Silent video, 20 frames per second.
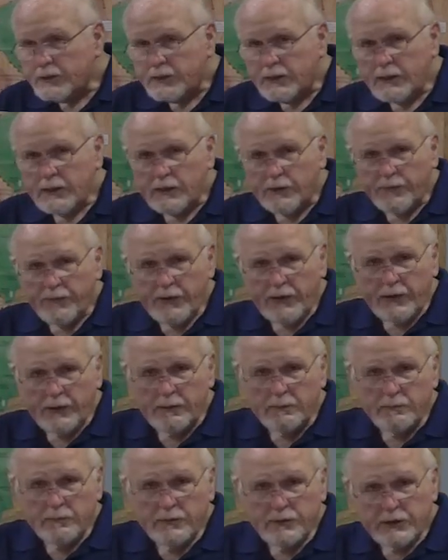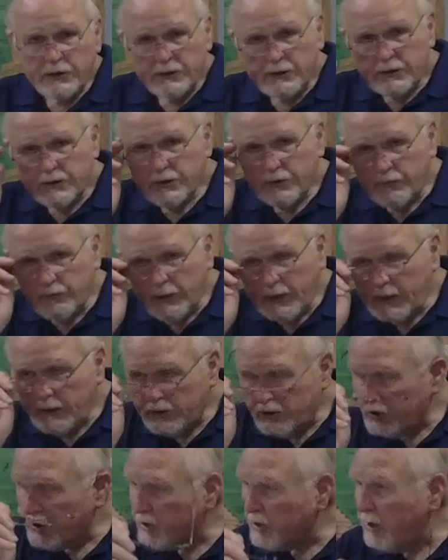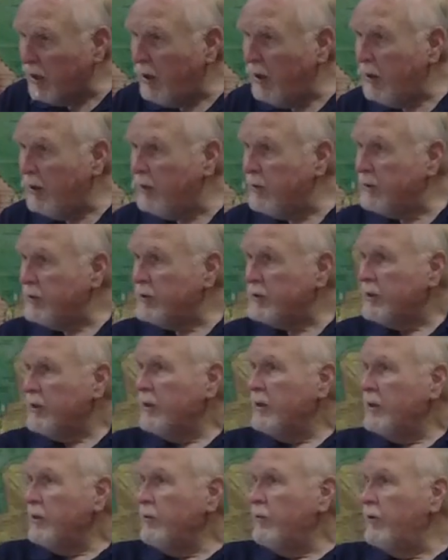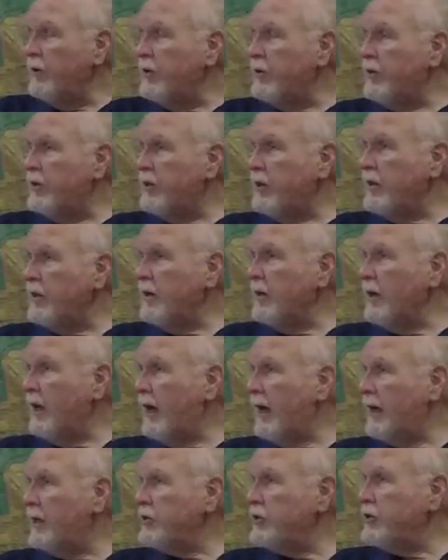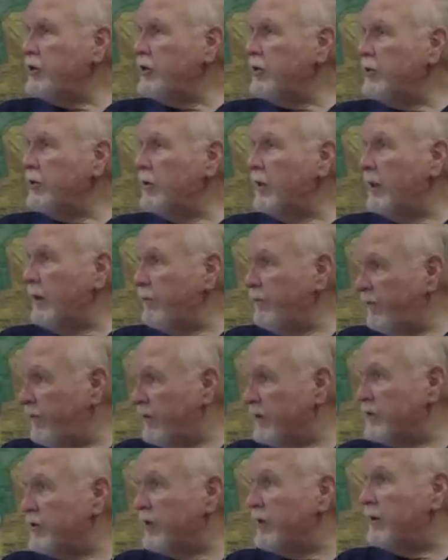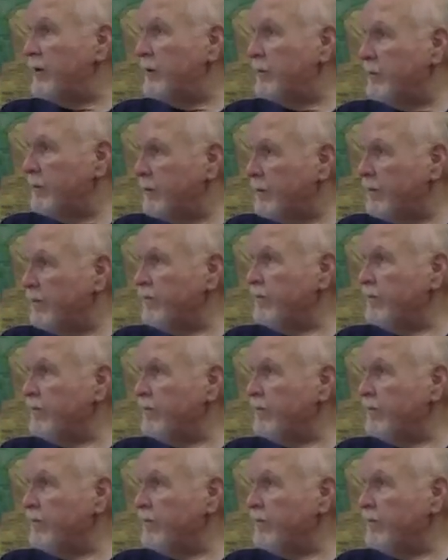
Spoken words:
think of hymns as great songs with theological emphasis in them,